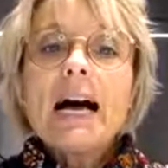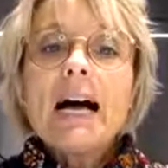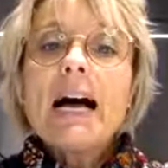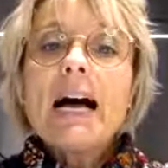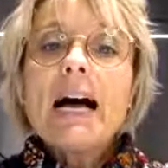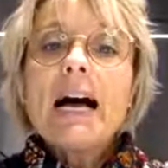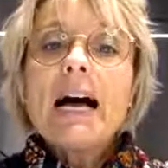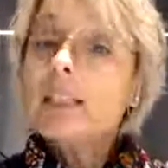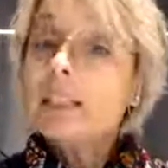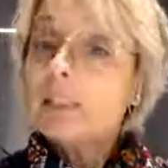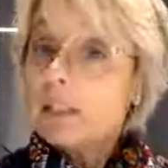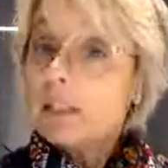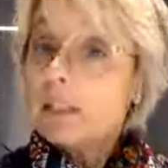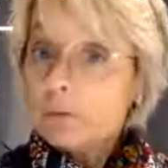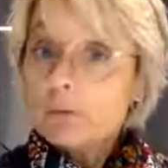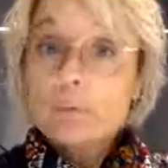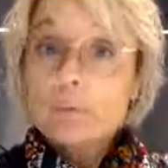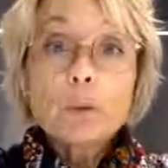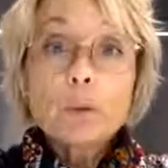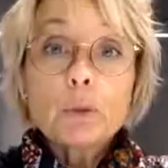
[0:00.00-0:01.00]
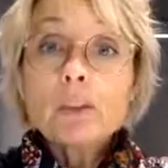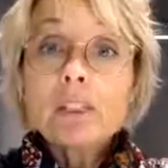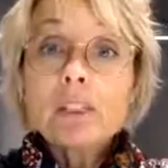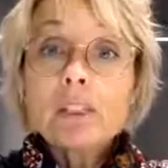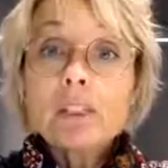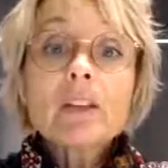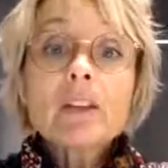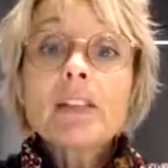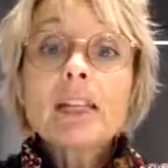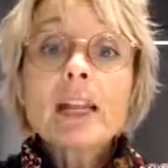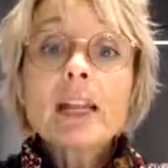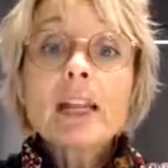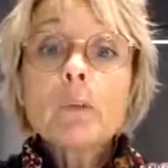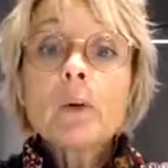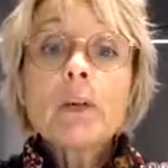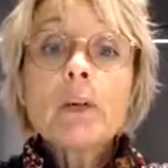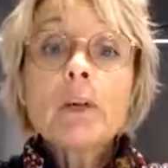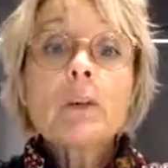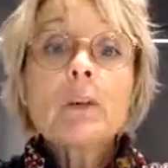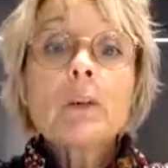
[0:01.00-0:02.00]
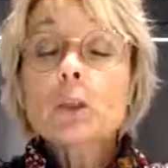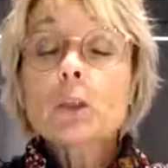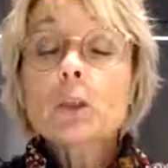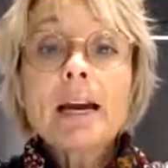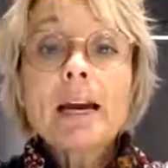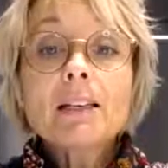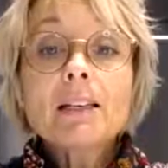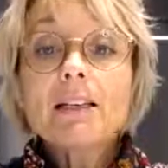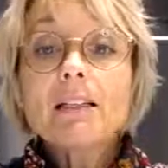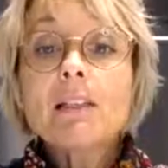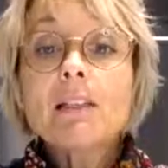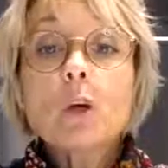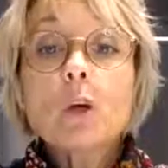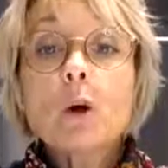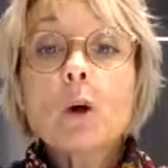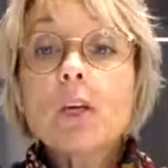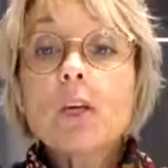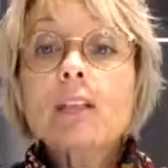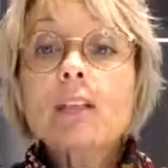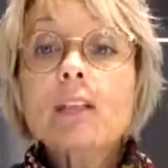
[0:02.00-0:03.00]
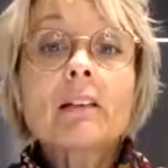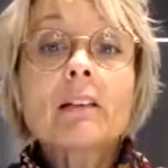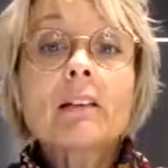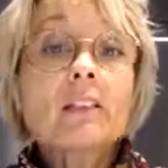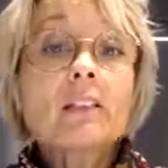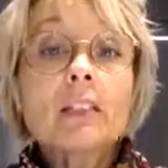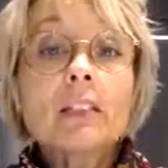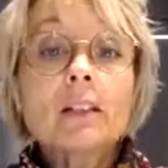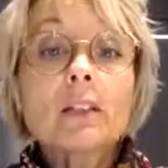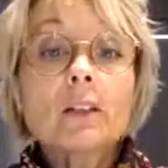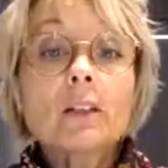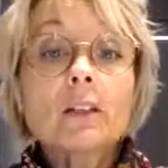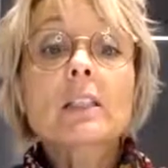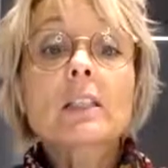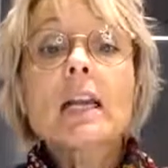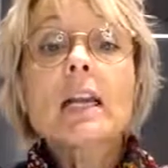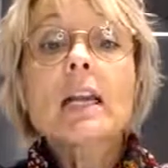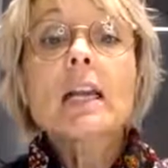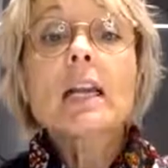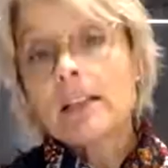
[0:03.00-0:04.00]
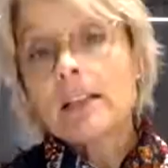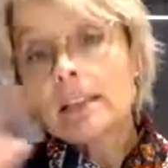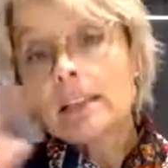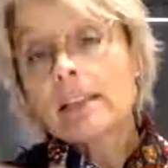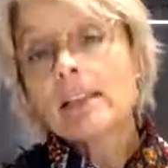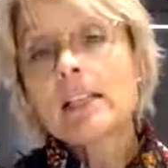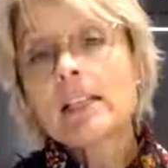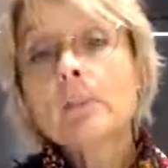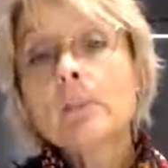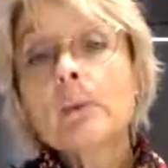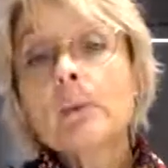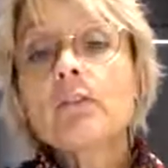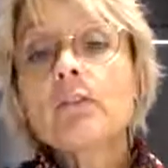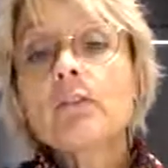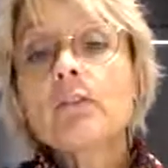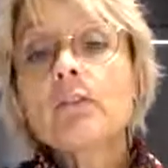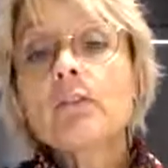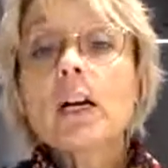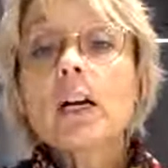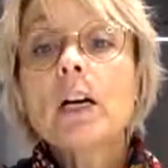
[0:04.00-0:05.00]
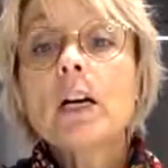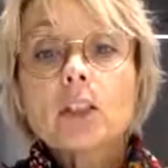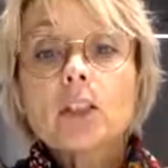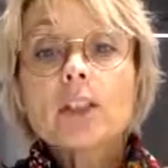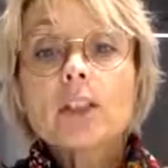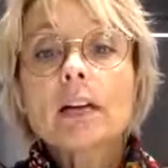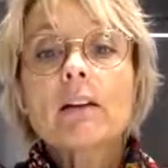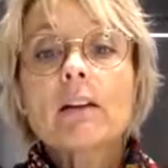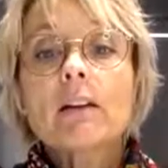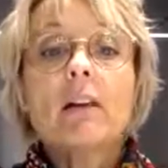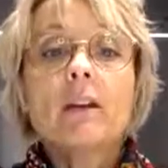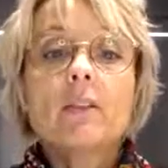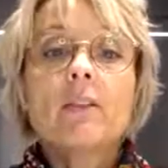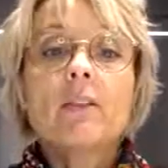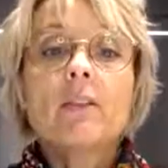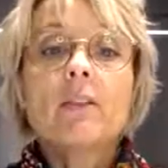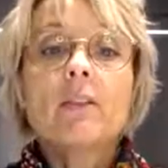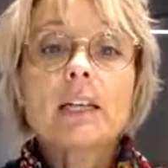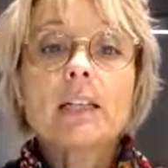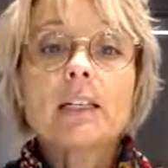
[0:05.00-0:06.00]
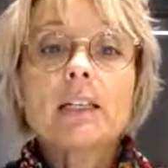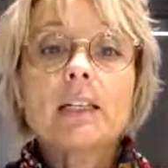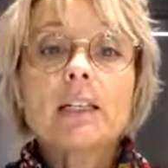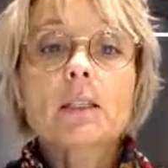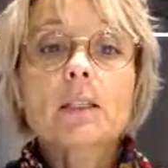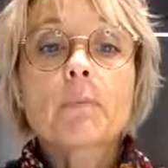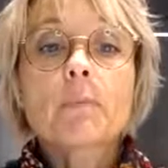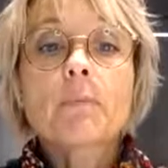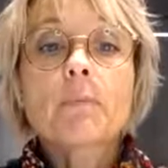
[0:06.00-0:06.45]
and proceed the same way with the spices, oils, and vinegars. And as I said before, check the dates.